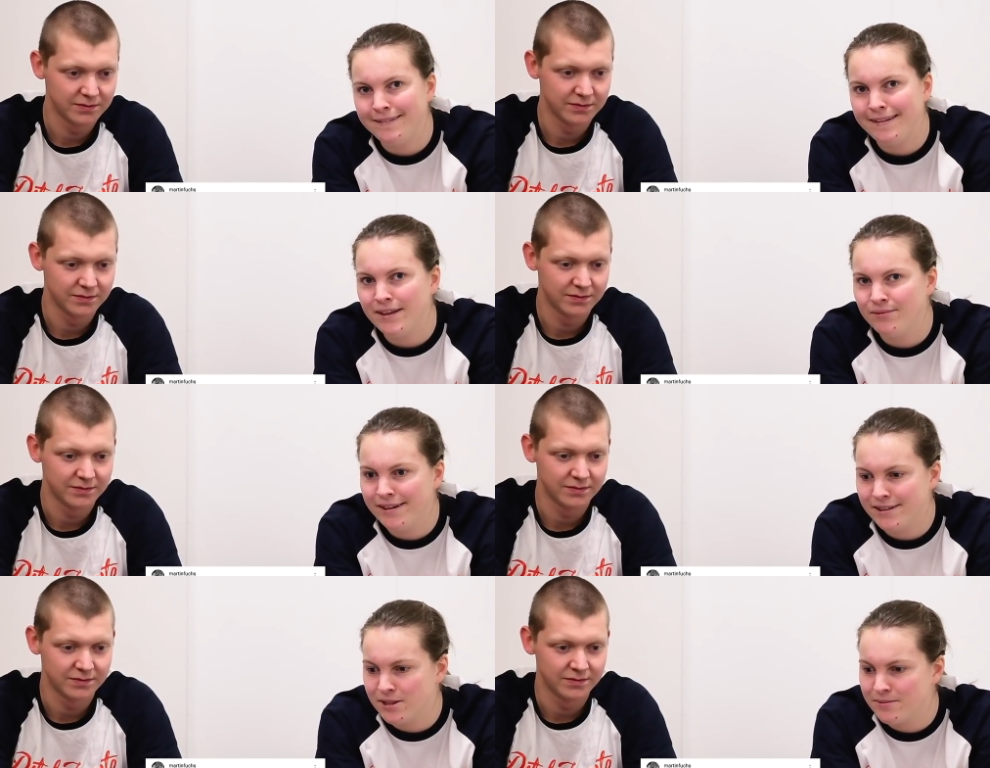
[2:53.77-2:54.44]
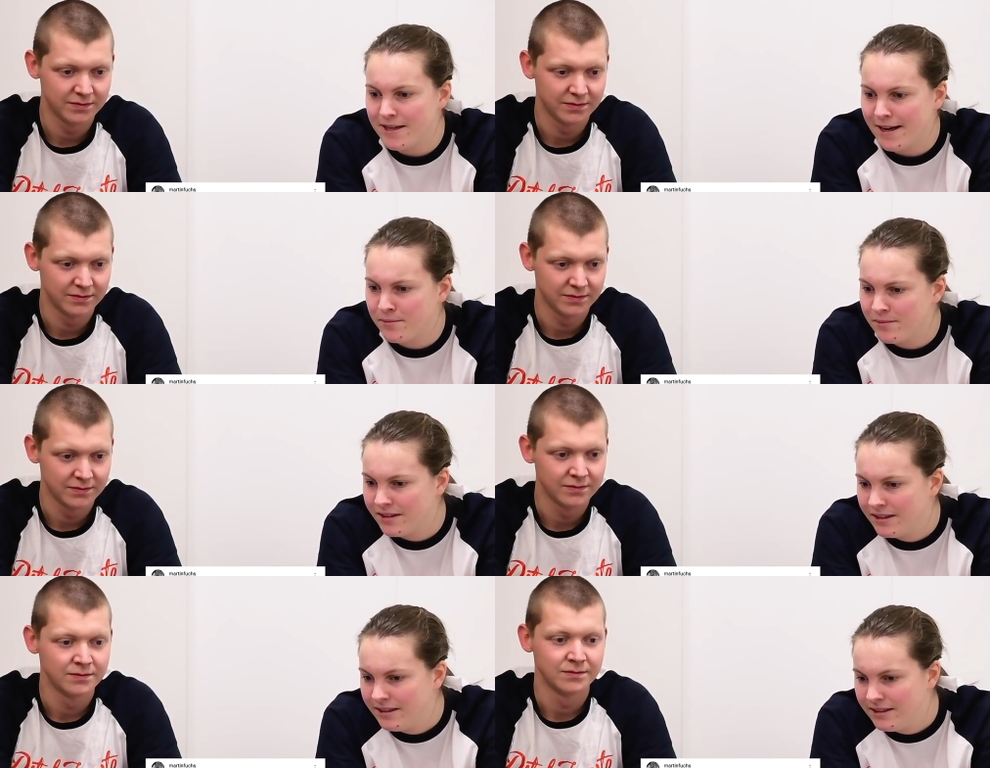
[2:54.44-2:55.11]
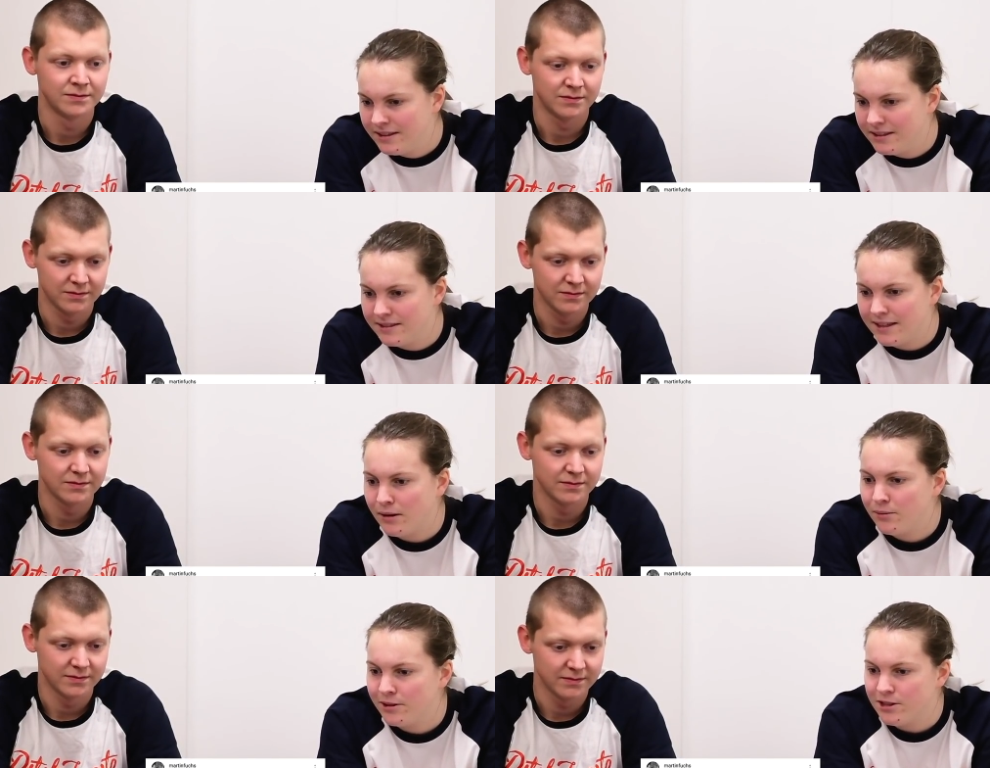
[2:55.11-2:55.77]
Speaker 1: in the evening sometime. He's
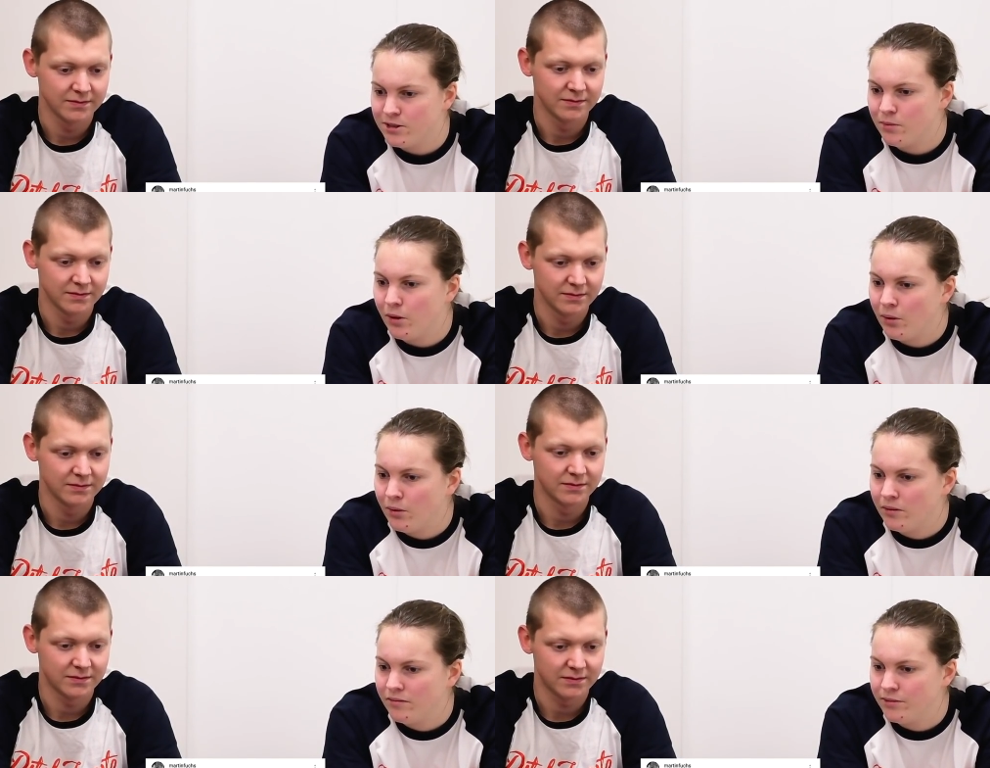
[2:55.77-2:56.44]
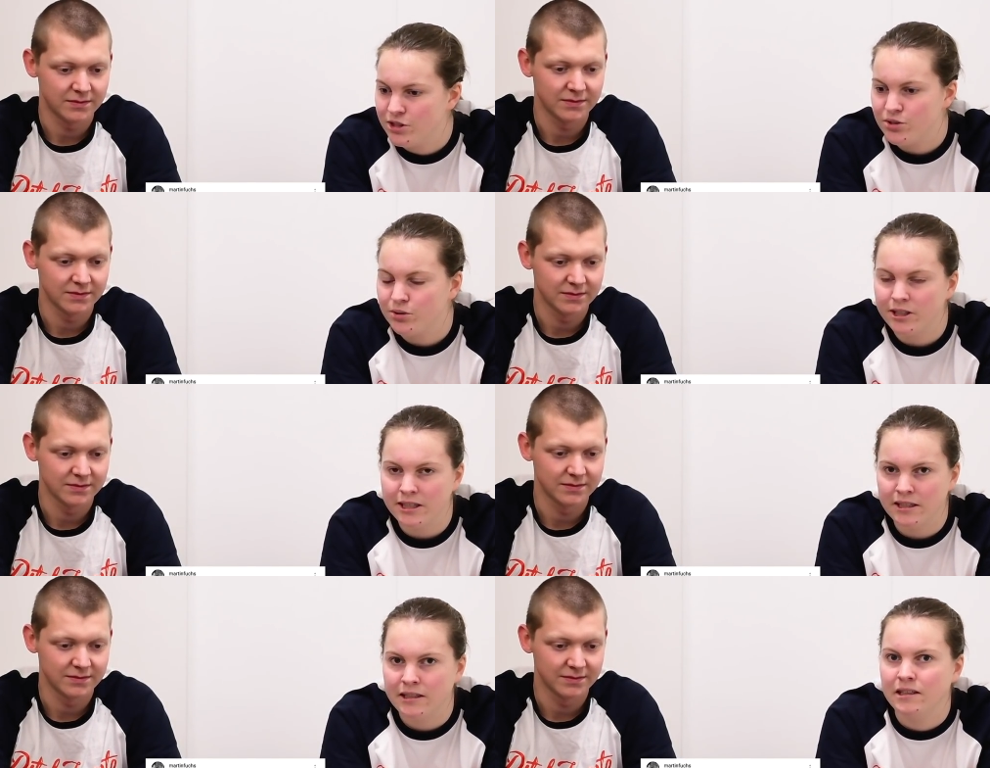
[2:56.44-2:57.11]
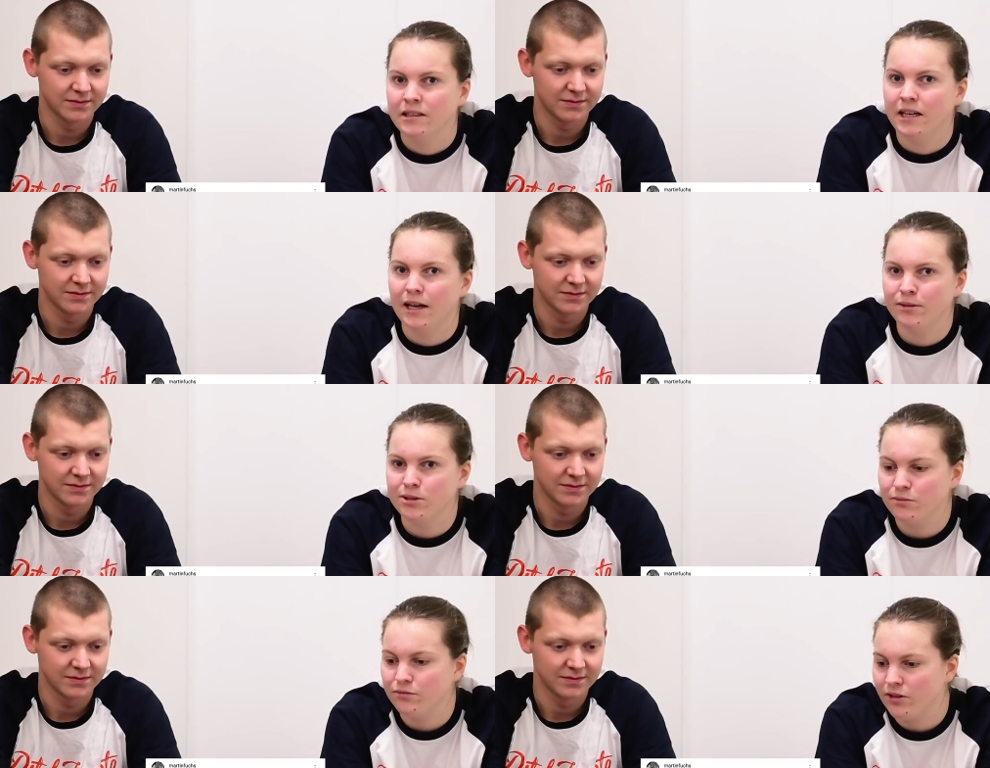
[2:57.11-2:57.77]
out with his bow, been shooting,
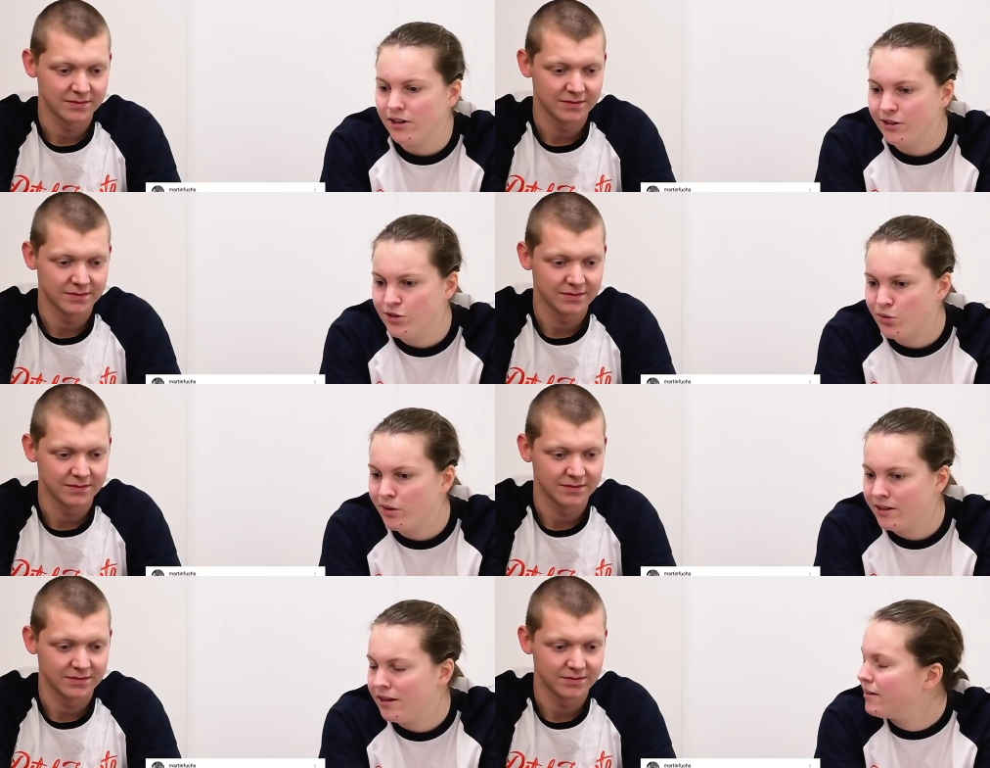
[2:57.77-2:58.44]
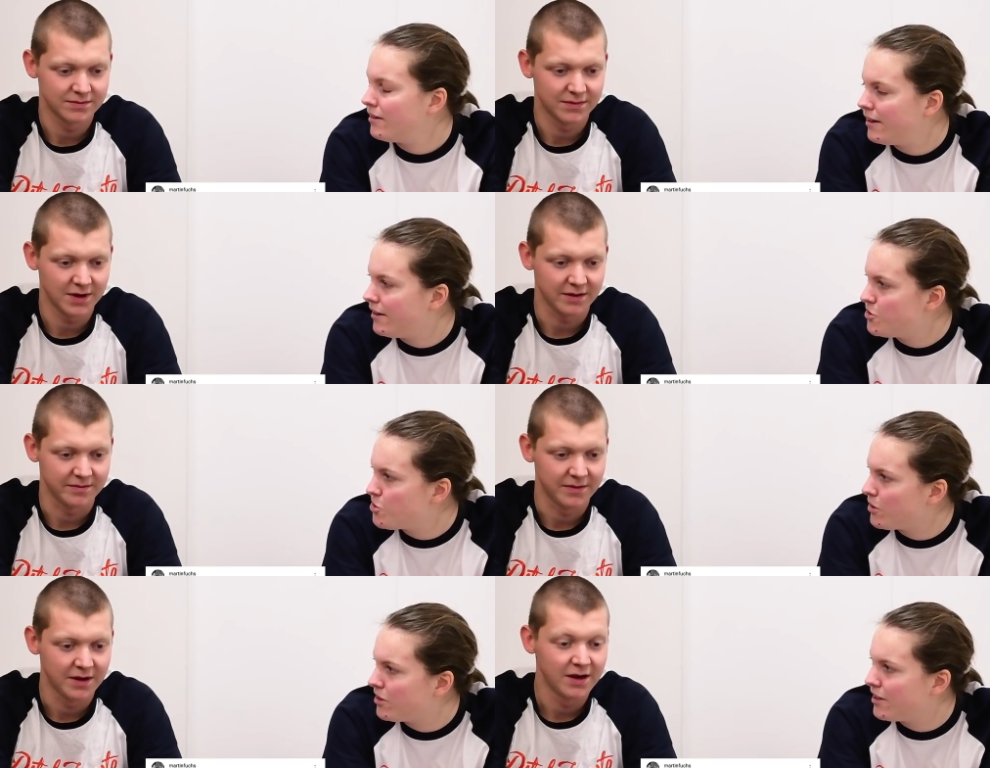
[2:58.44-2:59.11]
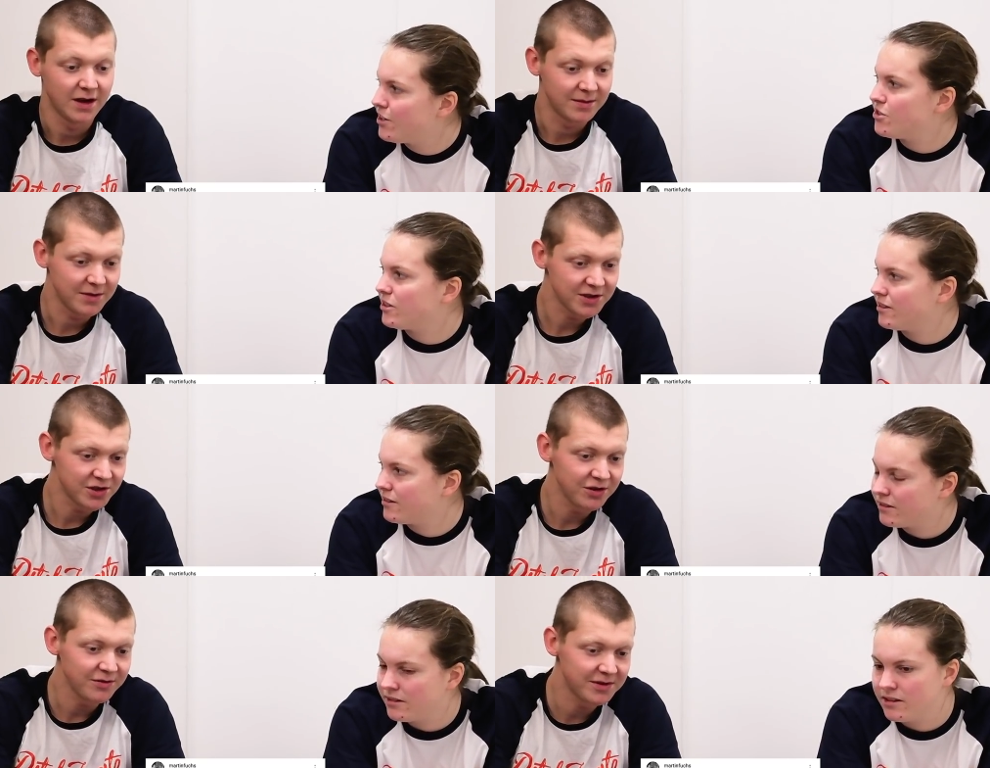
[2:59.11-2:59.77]
having some fun, enjoying, yeah, enjoying the nature. I'm
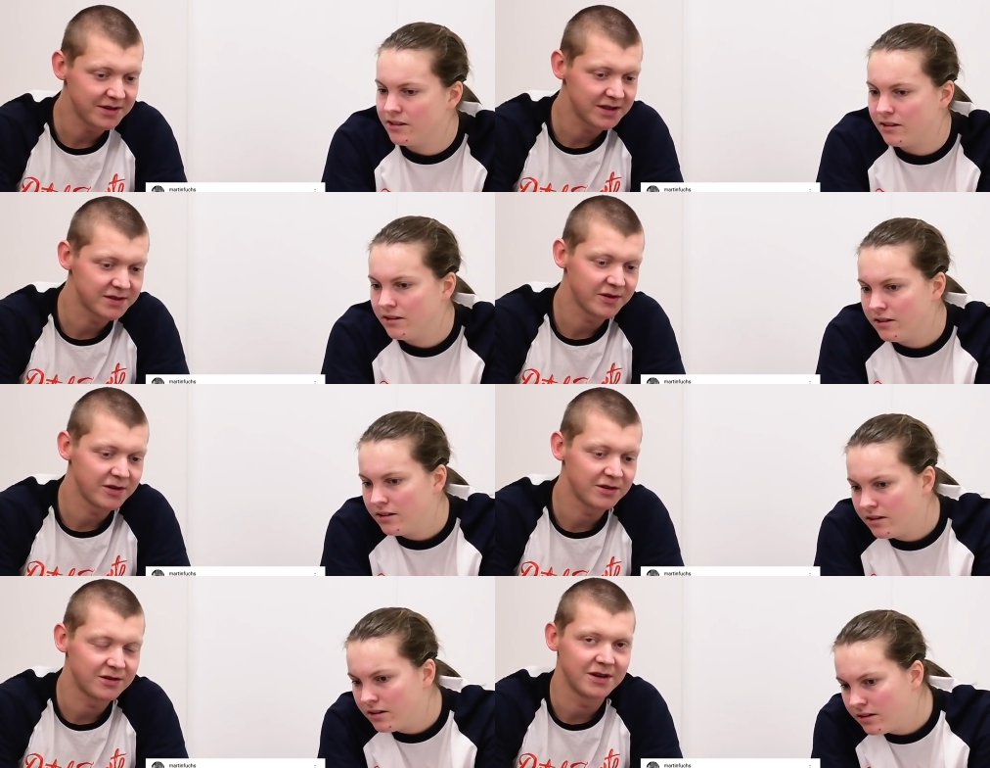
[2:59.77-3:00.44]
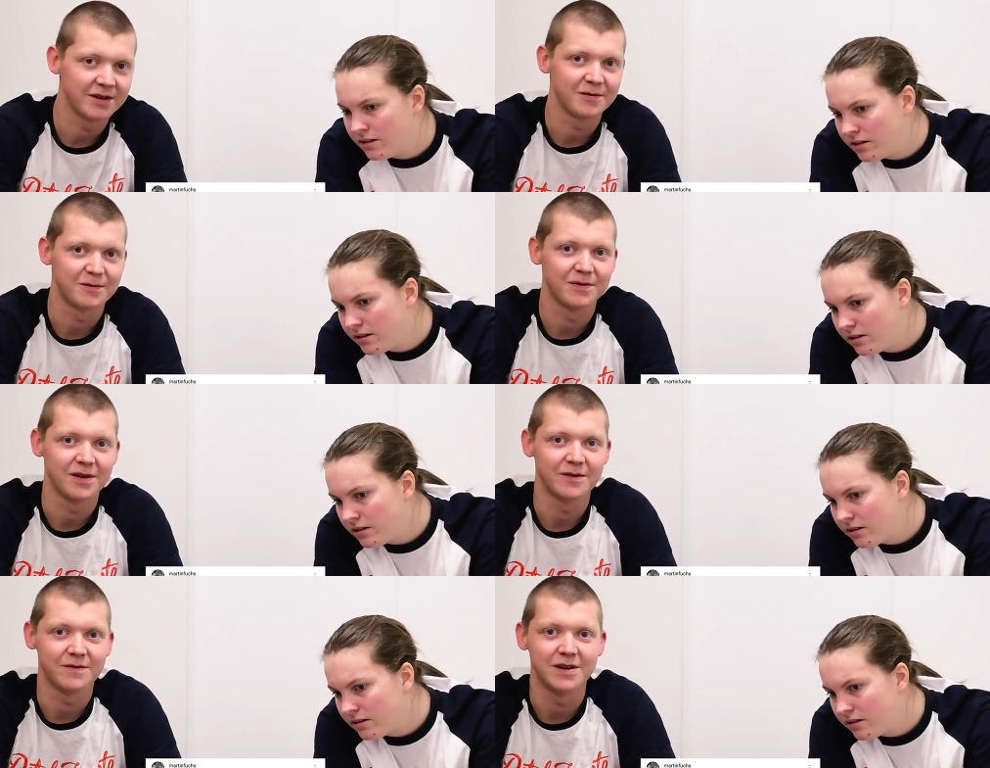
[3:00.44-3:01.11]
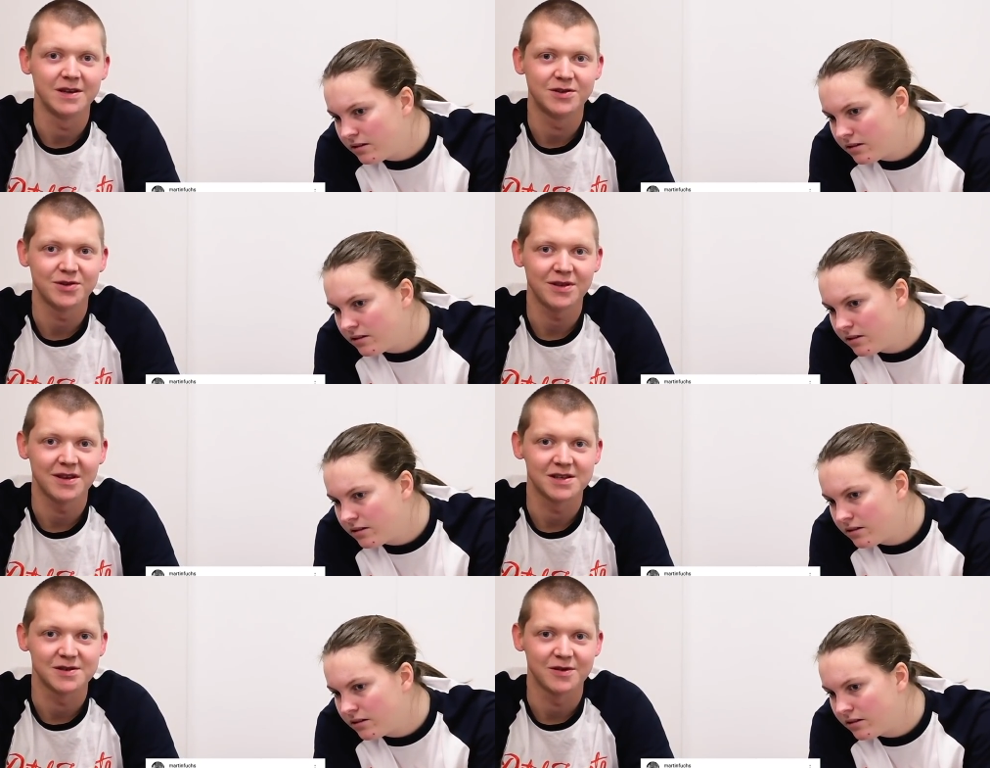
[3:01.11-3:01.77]
not
Speaker 2: sure with this photo if if he took this